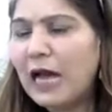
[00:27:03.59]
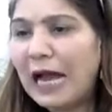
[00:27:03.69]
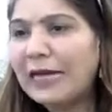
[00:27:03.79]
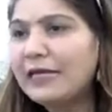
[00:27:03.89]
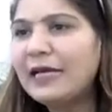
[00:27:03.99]

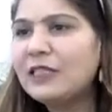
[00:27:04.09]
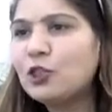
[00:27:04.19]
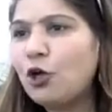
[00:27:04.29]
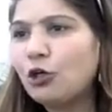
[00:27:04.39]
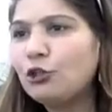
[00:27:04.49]
idea is
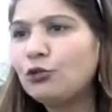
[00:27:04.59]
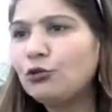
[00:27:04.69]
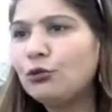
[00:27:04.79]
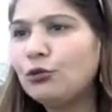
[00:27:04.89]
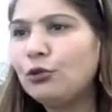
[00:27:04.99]
not
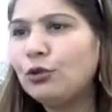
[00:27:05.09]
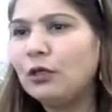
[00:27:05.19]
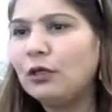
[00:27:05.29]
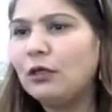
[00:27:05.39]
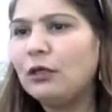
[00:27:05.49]
to
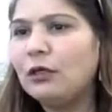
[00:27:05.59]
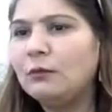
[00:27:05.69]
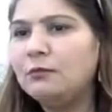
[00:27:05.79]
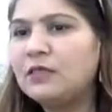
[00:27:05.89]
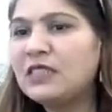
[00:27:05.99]

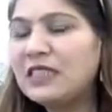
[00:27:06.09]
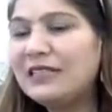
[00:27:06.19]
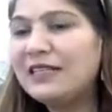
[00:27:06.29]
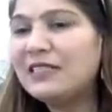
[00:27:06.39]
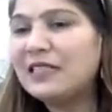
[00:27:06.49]
see
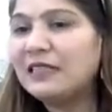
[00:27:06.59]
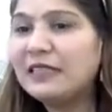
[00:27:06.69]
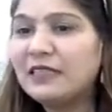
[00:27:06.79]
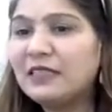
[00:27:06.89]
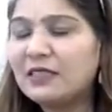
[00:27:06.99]
their
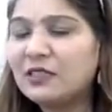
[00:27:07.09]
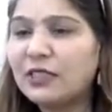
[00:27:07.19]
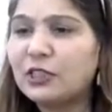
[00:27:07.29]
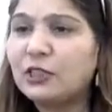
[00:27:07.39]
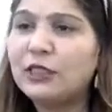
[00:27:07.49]
sentence
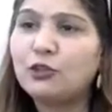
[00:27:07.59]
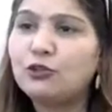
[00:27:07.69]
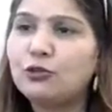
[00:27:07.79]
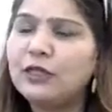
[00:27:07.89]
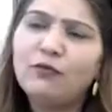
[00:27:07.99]
construction.
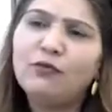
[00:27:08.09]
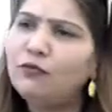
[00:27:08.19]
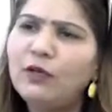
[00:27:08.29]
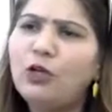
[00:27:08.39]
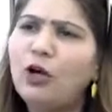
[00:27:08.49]
They
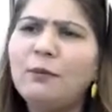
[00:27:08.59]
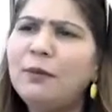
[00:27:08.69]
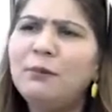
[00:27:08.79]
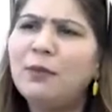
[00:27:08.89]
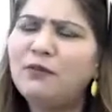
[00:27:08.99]
will not
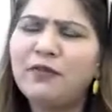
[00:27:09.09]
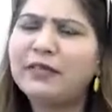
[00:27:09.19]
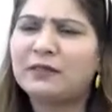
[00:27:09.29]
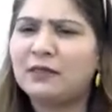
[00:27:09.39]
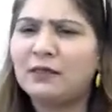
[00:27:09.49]
be
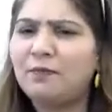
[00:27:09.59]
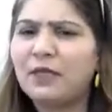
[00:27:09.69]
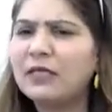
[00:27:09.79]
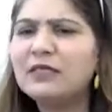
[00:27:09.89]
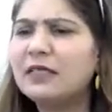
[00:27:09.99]
perfect
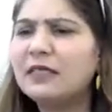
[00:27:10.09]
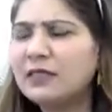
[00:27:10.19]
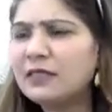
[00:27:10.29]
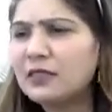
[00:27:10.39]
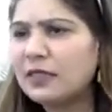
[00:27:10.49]
in
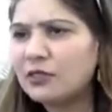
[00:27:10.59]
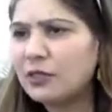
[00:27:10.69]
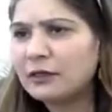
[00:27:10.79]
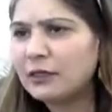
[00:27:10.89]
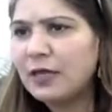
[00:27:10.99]
sentence
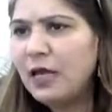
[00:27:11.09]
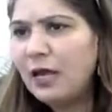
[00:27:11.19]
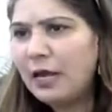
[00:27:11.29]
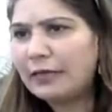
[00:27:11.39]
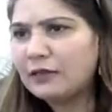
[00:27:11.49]
constructing
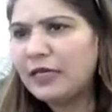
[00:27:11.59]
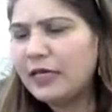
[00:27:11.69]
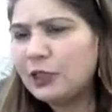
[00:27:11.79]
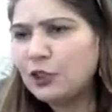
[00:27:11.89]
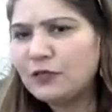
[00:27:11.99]
at the
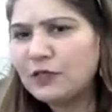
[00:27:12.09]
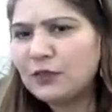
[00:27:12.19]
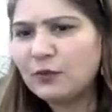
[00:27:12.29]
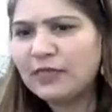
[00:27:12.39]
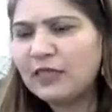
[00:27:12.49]
age of
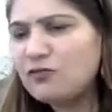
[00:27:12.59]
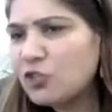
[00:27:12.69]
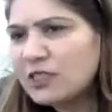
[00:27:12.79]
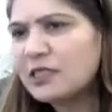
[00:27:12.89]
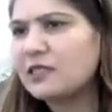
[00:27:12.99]
6 when they've
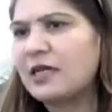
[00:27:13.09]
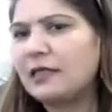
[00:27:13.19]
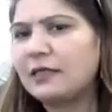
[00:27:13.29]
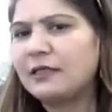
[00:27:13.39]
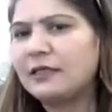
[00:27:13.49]
just
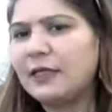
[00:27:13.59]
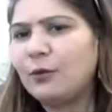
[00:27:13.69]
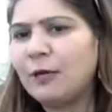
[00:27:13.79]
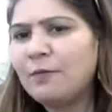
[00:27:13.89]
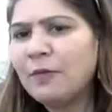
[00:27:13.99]
started grade
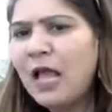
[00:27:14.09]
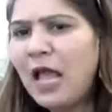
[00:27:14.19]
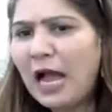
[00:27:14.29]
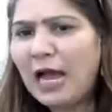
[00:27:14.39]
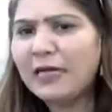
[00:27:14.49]
1.
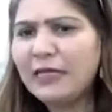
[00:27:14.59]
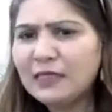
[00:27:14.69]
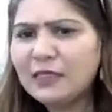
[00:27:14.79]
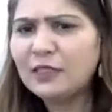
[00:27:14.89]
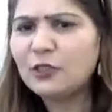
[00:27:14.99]
Idea
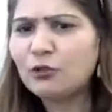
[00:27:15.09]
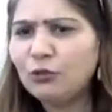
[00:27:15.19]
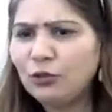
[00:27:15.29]
is just to